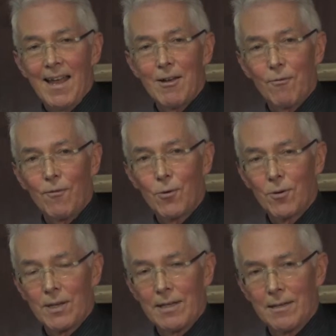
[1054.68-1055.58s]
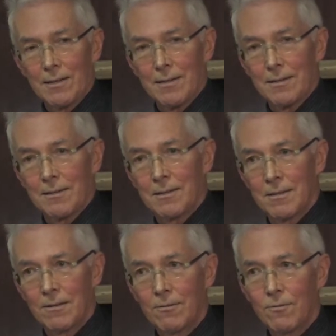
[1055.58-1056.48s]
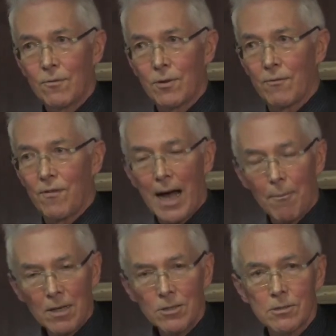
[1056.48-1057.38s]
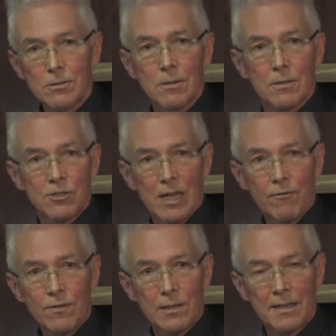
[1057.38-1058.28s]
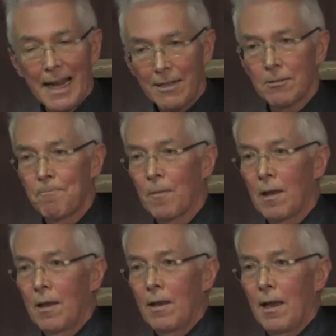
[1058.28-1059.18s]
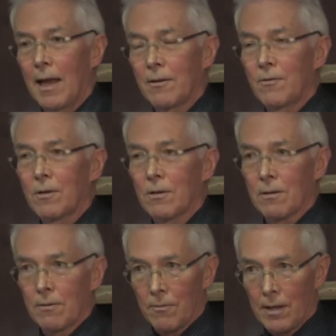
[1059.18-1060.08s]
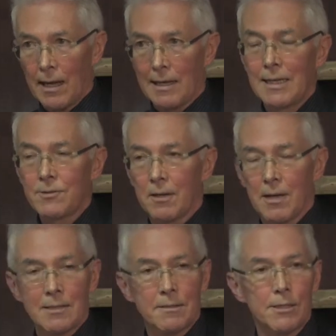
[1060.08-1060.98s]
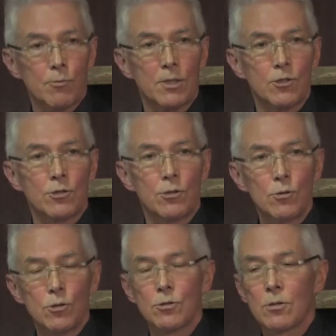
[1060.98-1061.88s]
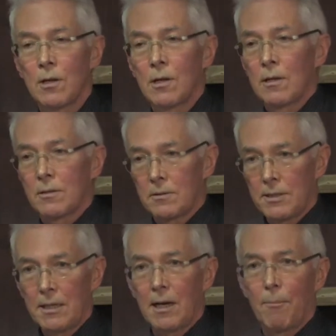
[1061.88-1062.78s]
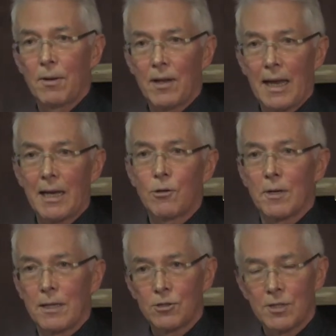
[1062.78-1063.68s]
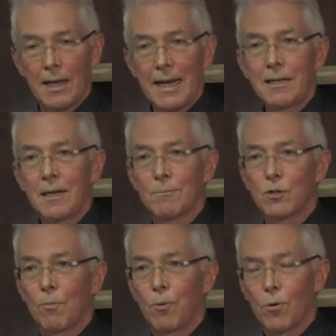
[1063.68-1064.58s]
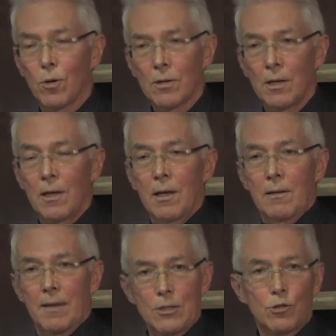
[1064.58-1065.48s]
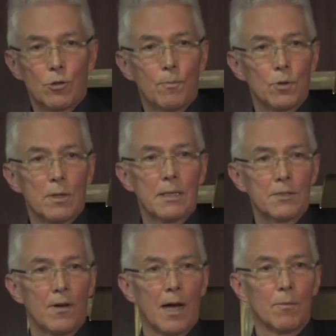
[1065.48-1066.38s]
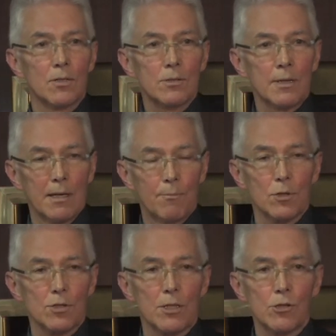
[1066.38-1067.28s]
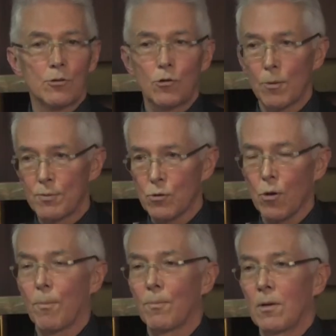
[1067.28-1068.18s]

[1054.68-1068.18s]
for the farmers, safety net, and at least the countries which use decoupled aid or still income support, that should put these farmers in a position to absorb